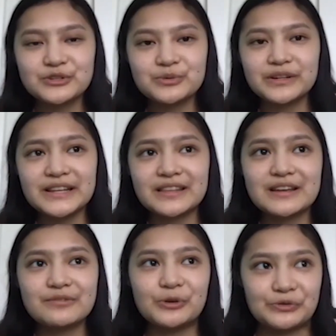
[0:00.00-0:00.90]
really
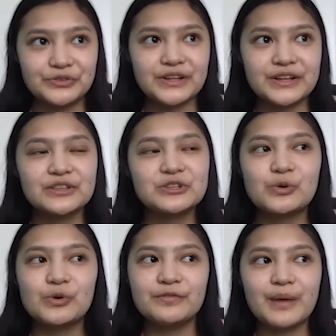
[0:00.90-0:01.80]
thankful for like the
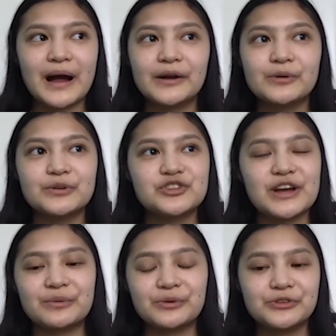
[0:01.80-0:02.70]
School of Bio in
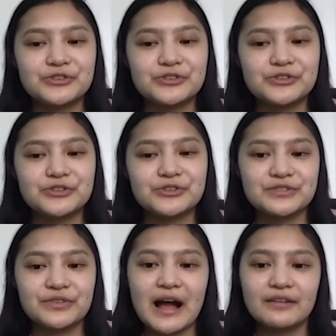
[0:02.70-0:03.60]
general, just
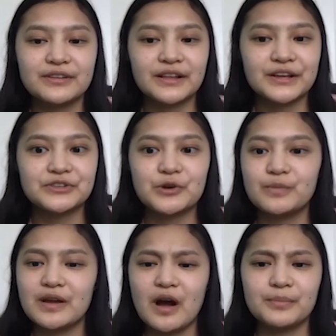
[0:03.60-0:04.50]
for having like so
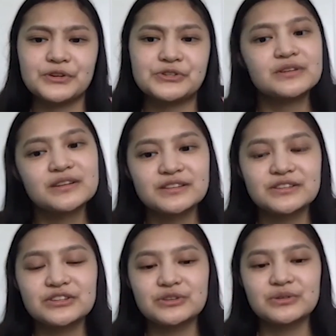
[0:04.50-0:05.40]
many opportunities to
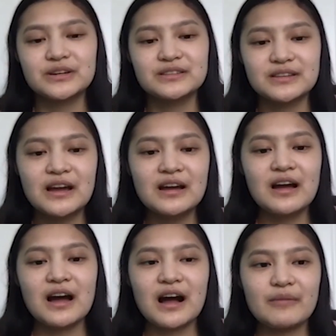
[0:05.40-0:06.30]
students.
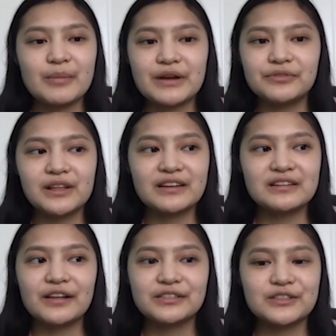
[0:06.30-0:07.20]
I'm definitely like
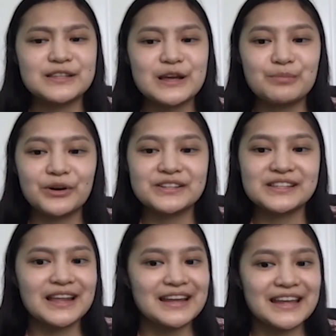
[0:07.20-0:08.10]
not the same person
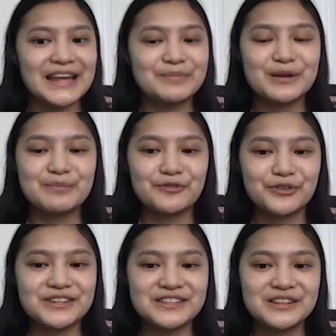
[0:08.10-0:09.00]
that I came in my
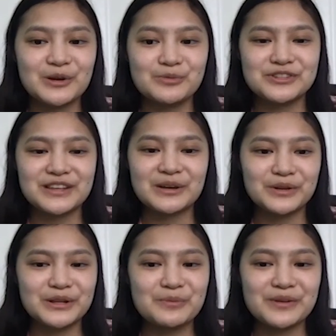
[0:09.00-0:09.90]
first year, which is like
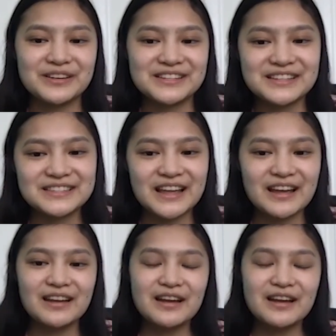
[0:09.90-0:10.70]
really weird to say,